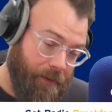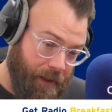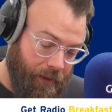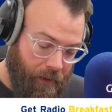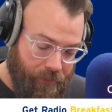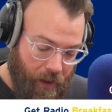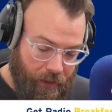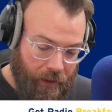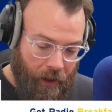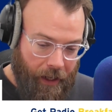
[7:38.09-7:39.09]
thing that you've
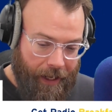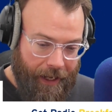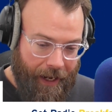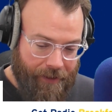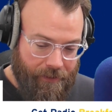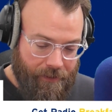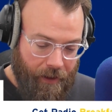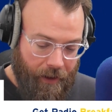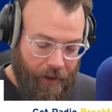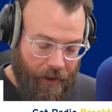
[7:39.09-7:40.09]
done. And
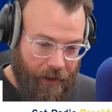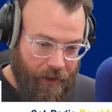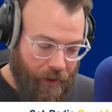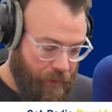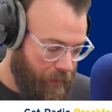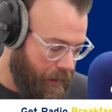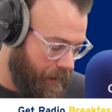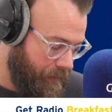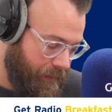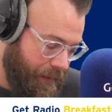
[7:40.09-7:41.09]
I know,
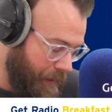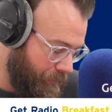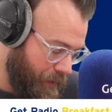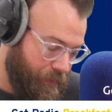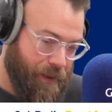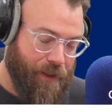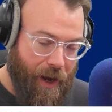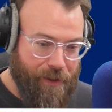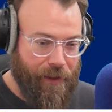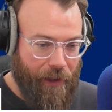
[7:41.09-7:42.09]
the
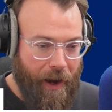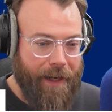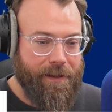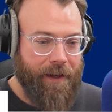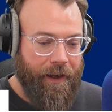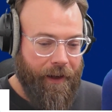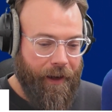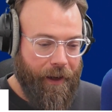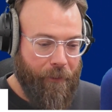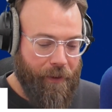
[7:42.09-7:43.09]
stars aligned
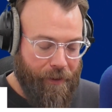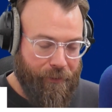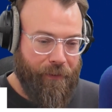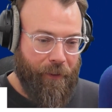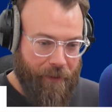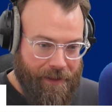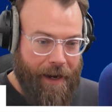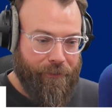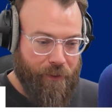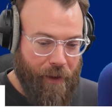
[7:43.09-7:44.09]
with everything with
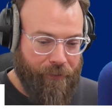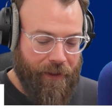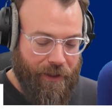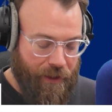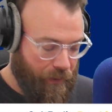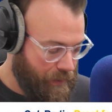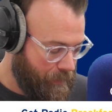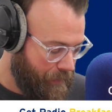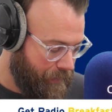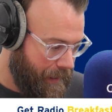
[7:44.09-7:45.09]
Taff as well, finishing on his
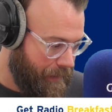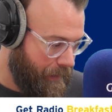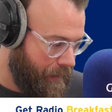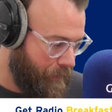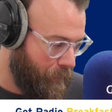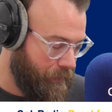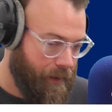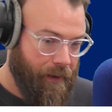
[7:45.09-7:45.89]
birthday with the